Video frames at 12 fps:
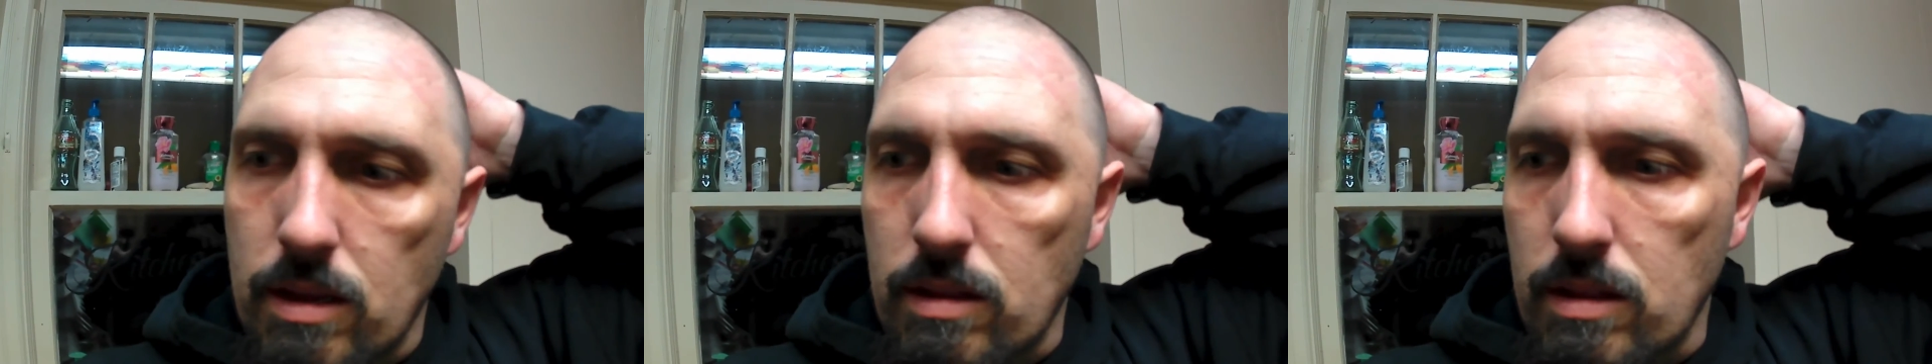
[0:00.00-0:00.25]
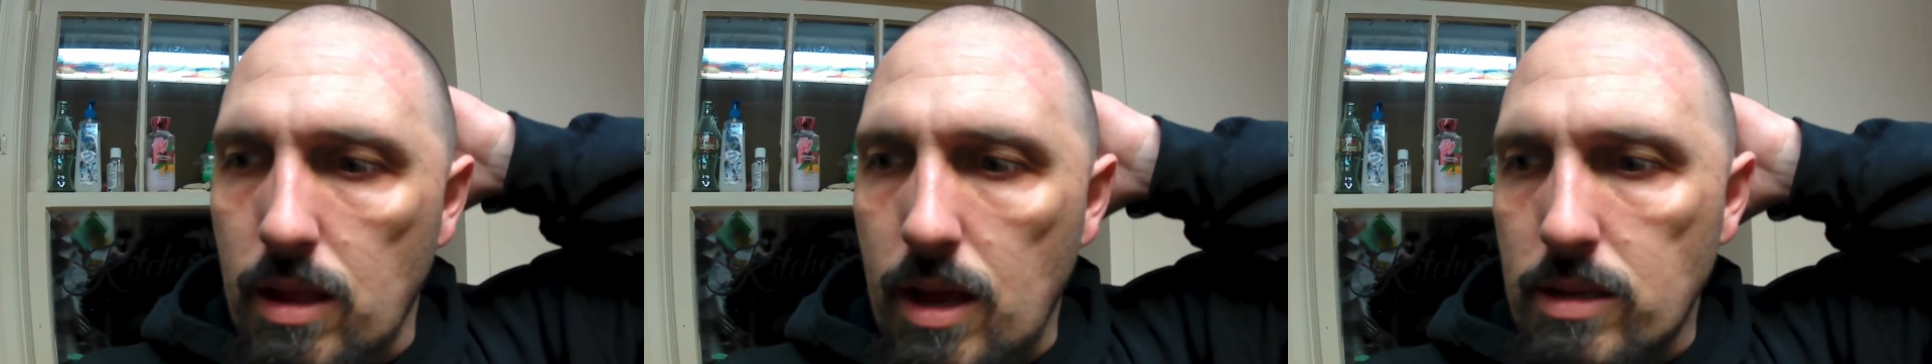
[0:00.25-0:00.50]

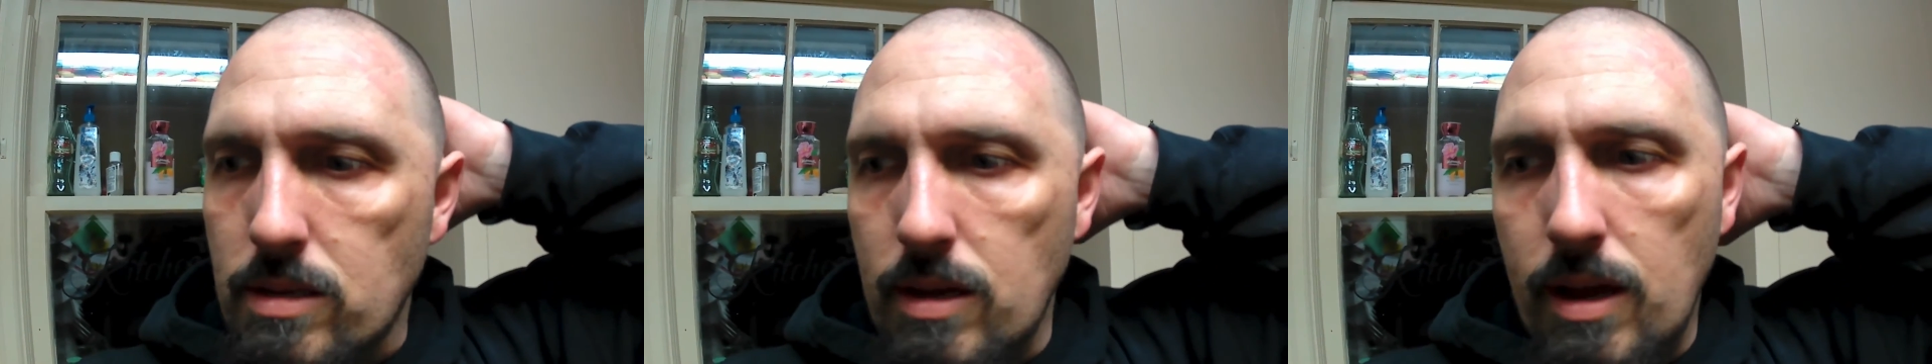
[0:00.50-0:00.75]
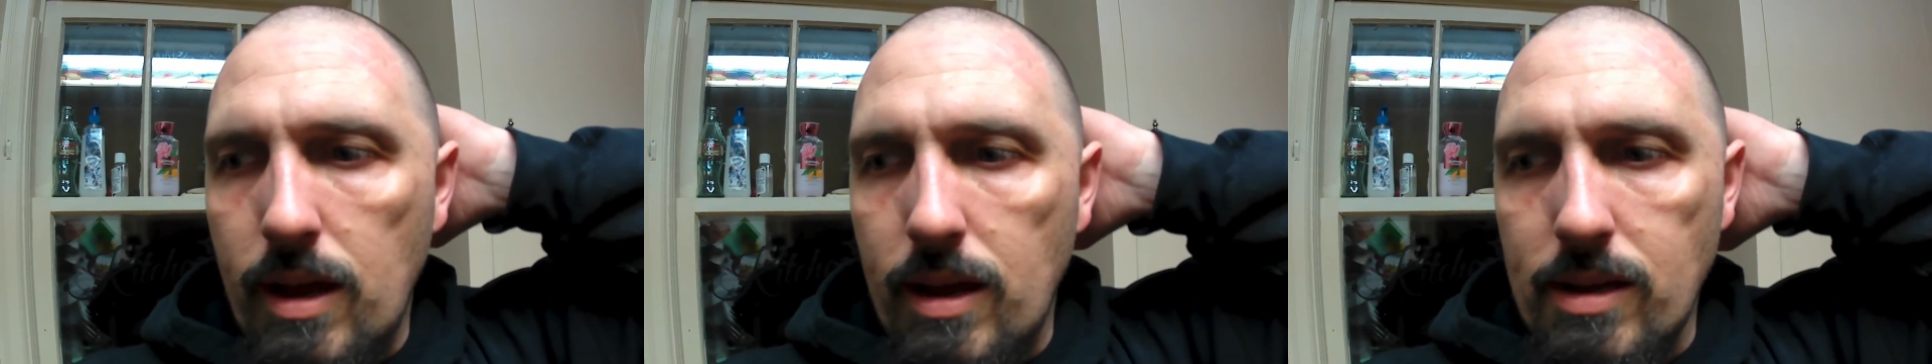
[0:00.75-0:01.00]
That's
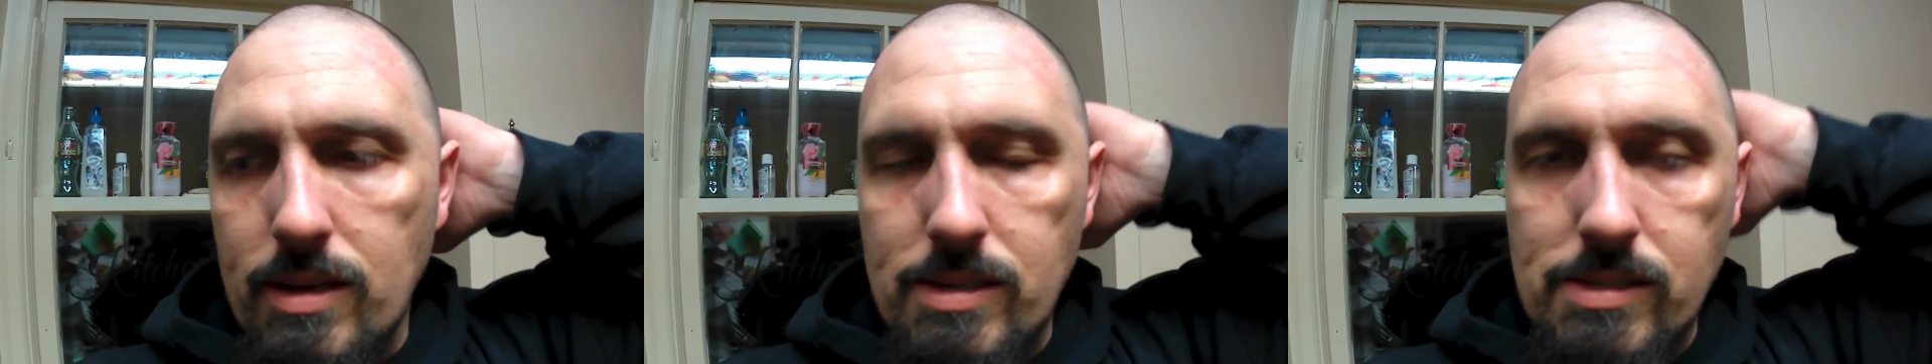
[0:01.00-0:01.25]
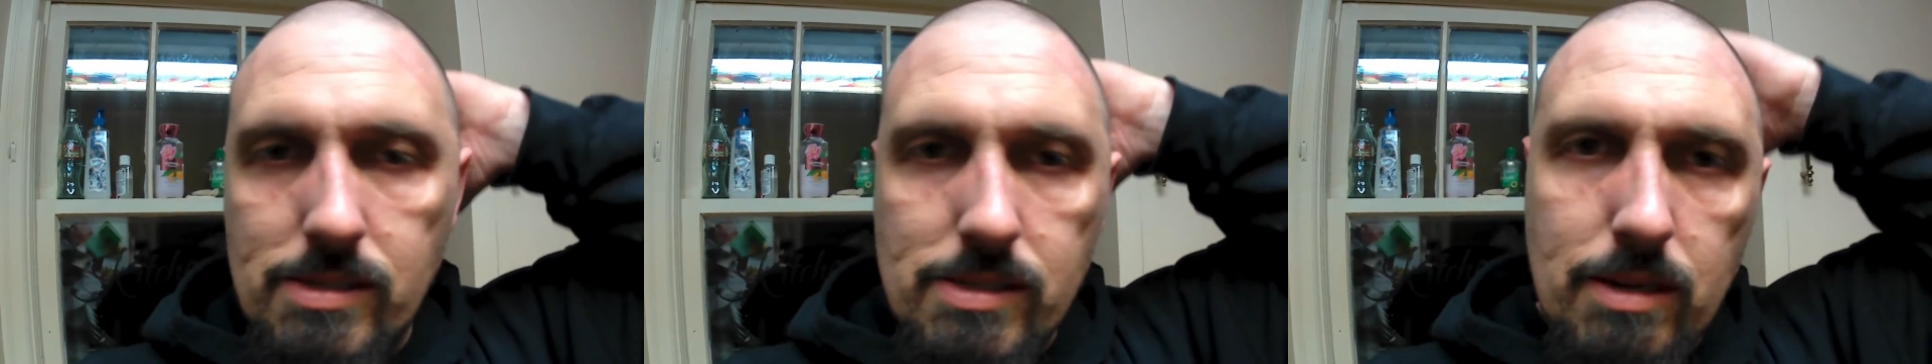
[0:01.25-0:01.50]

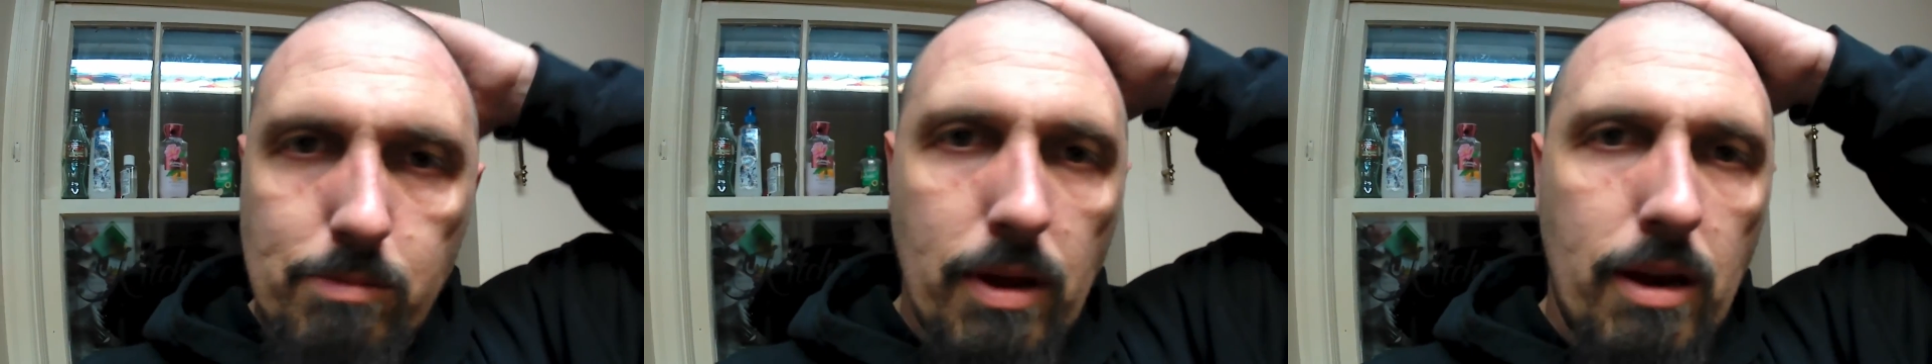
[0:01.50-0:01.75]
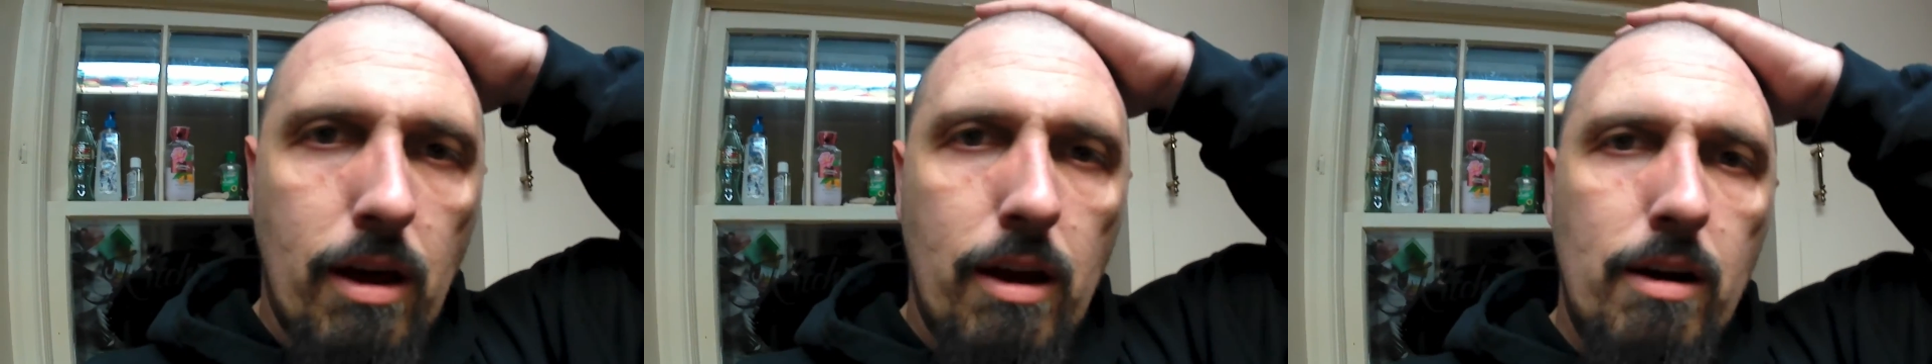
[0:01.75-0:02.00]
my
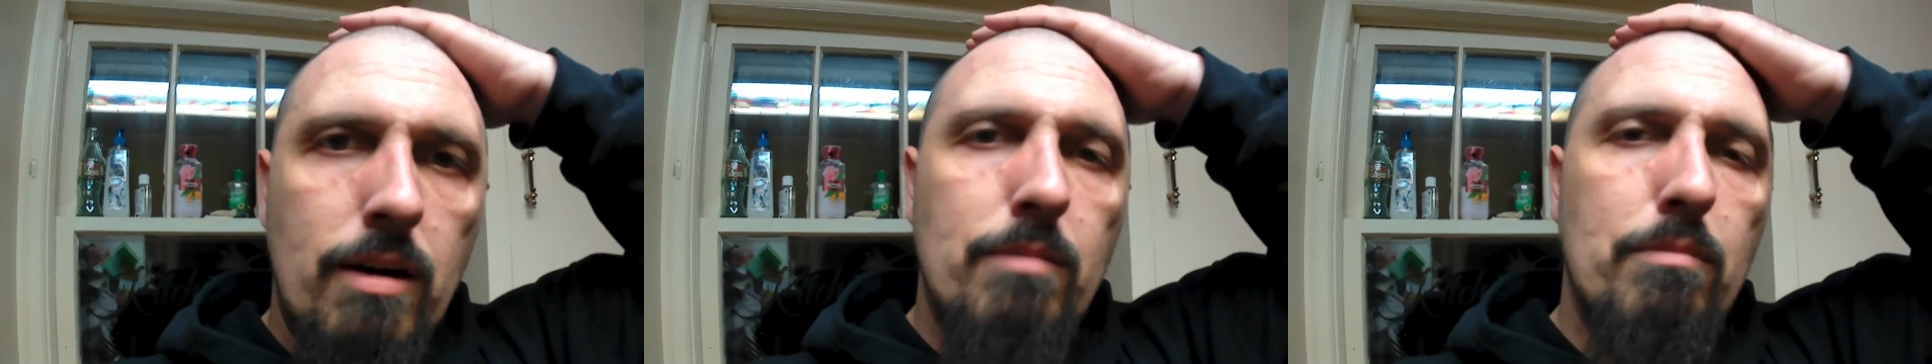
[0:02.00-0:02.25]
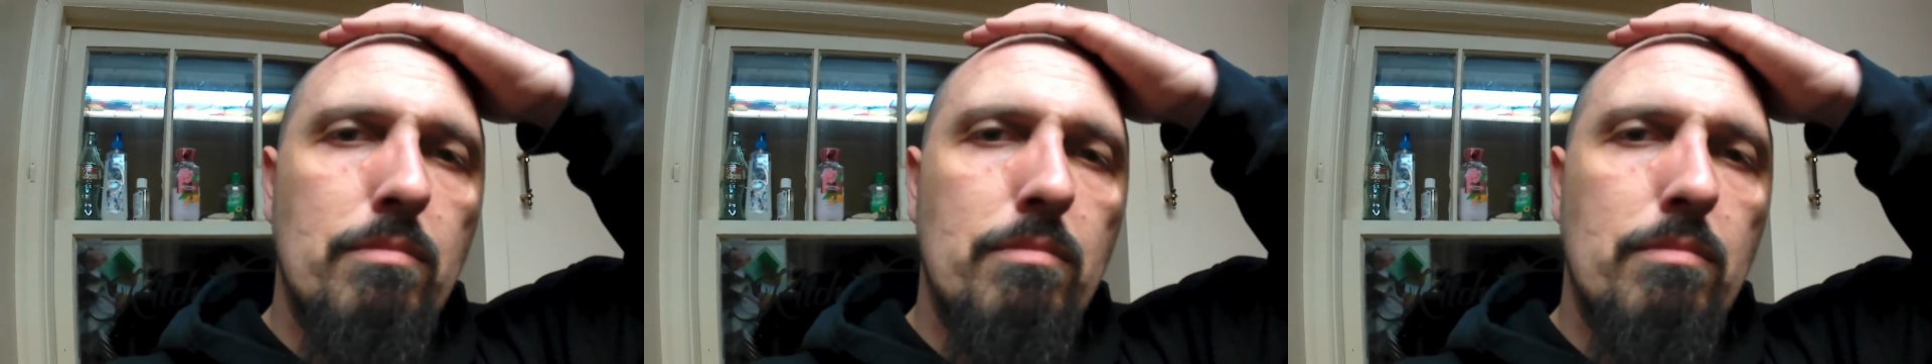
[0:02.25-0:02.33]
daughter